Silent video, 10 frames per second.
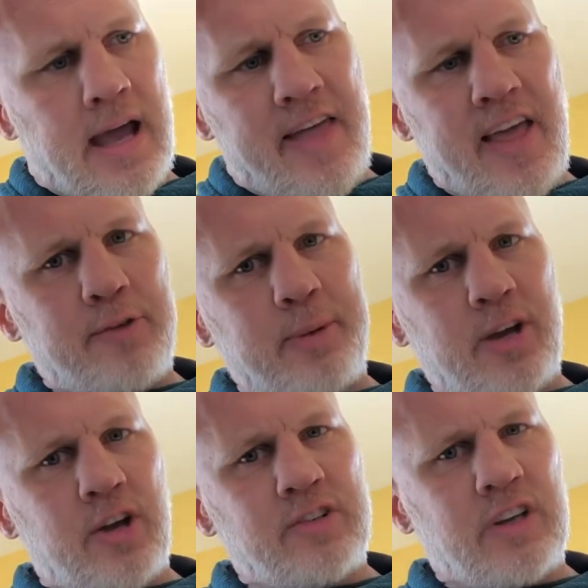that's
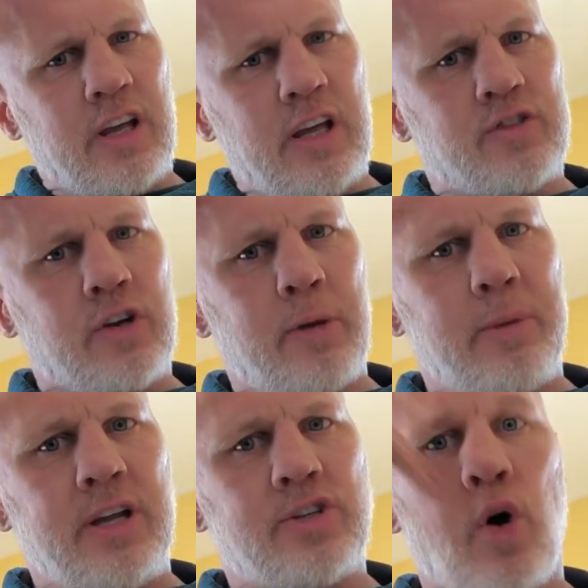because it's going to
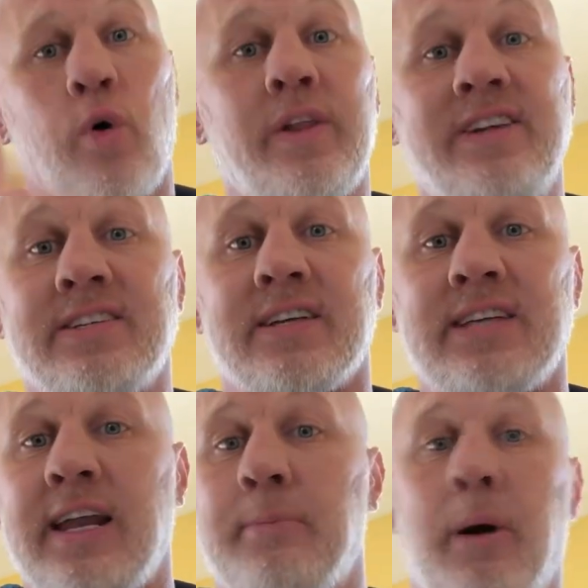be totally
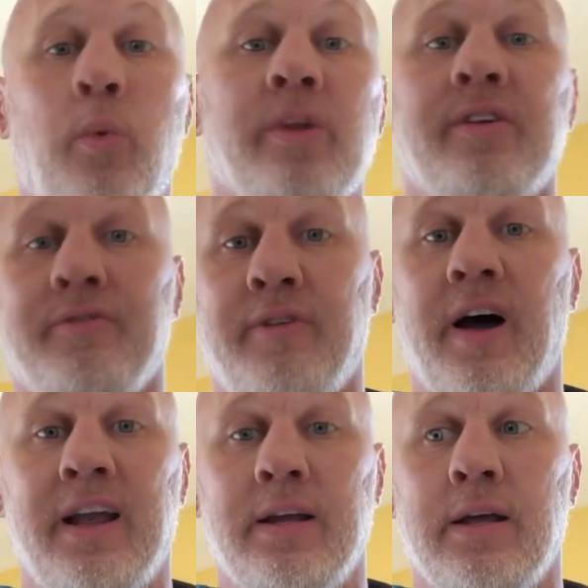dictated by what the
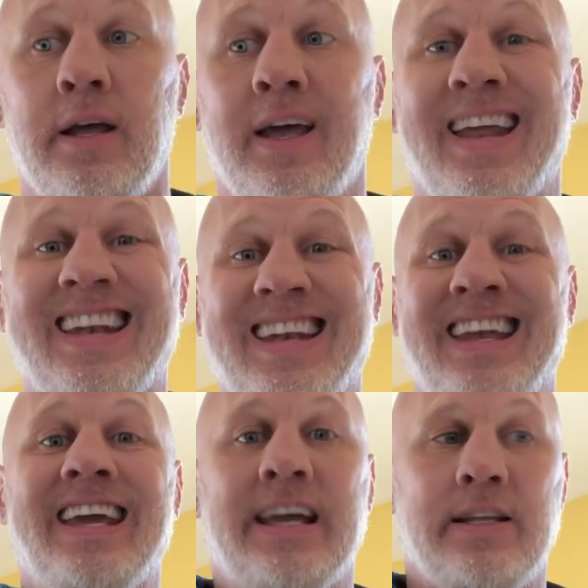fight
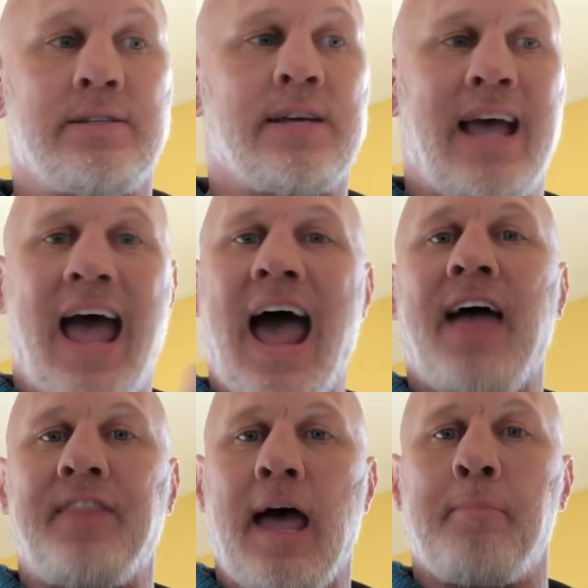needs
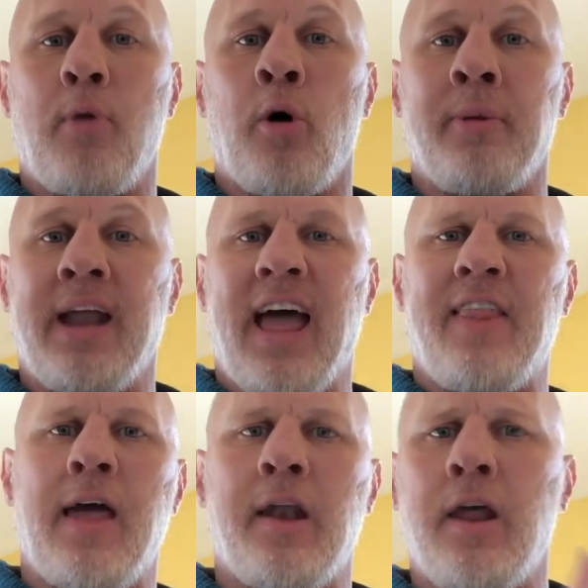at that moment. And
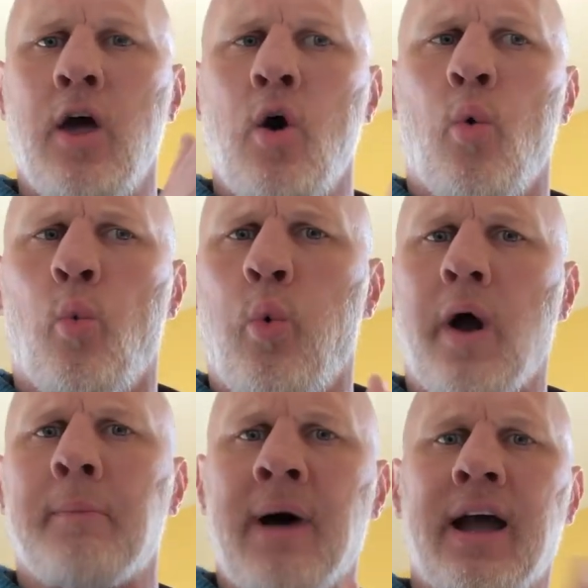then
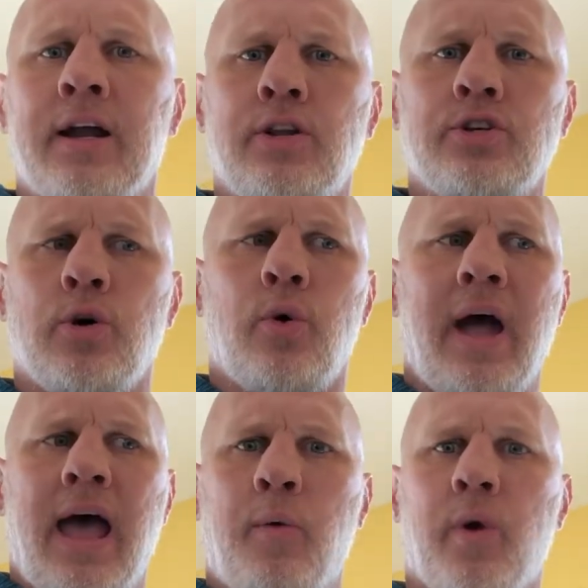what am I going to do
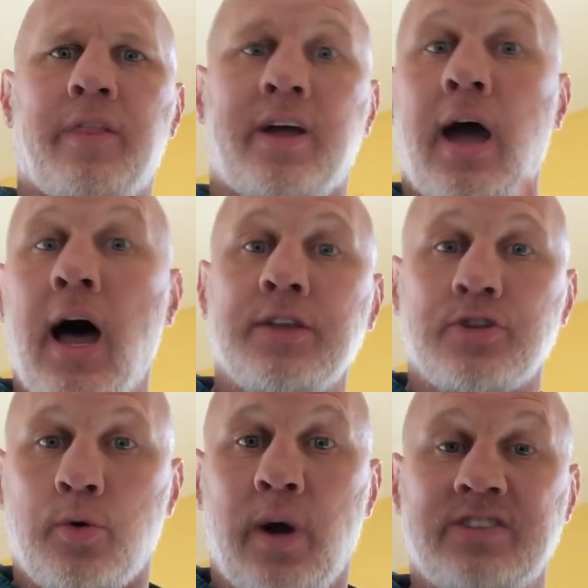and what are the
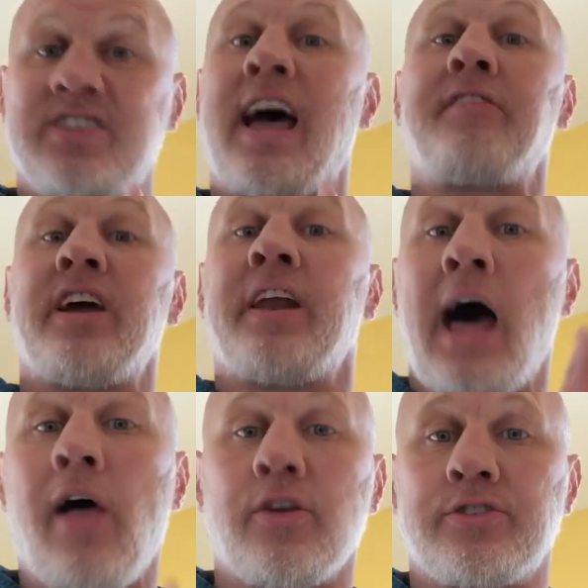consequences? Having a
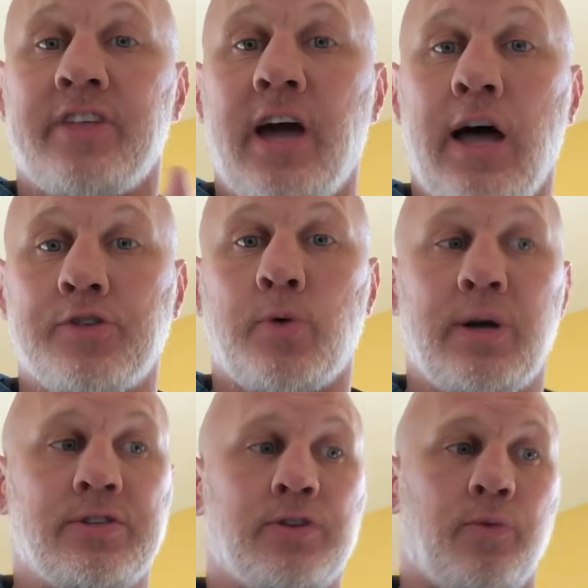knowledge of the
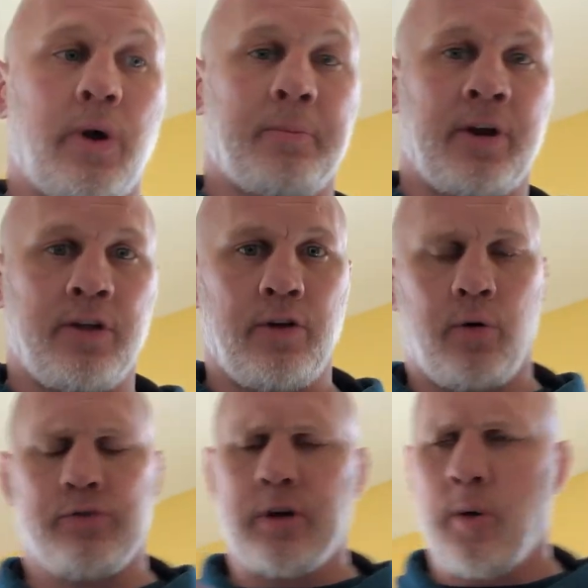consequences of what I'm going to do.
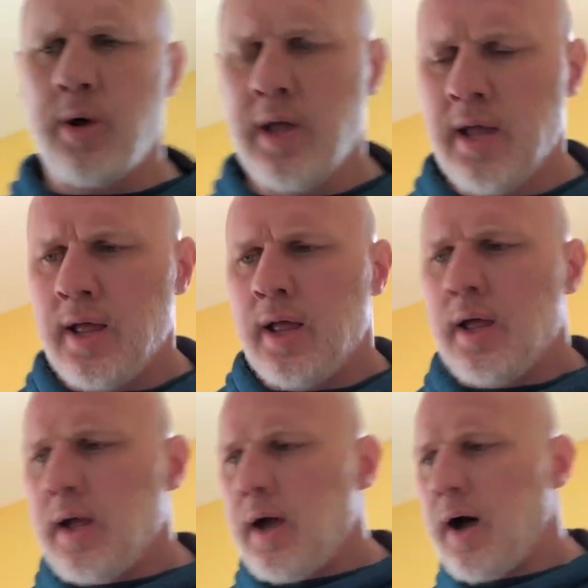So
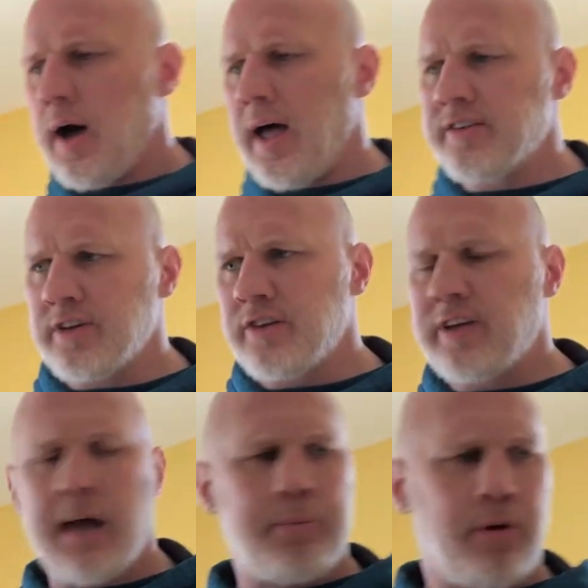as an
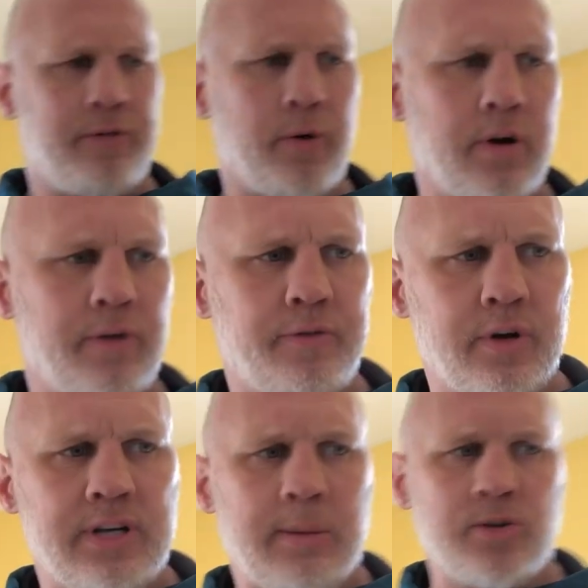example, for
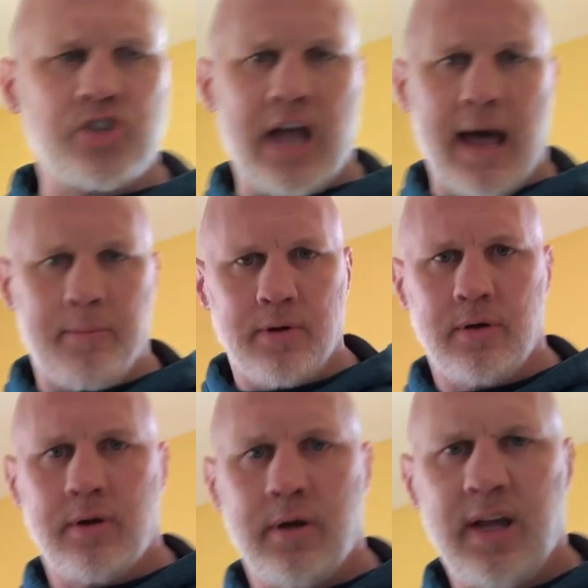a double jab,
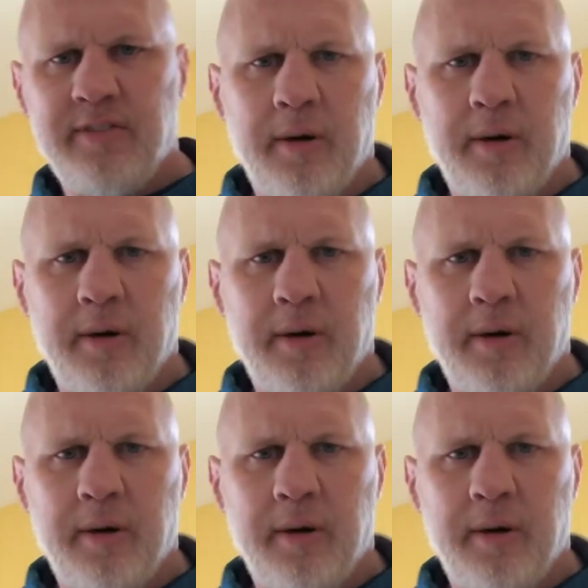if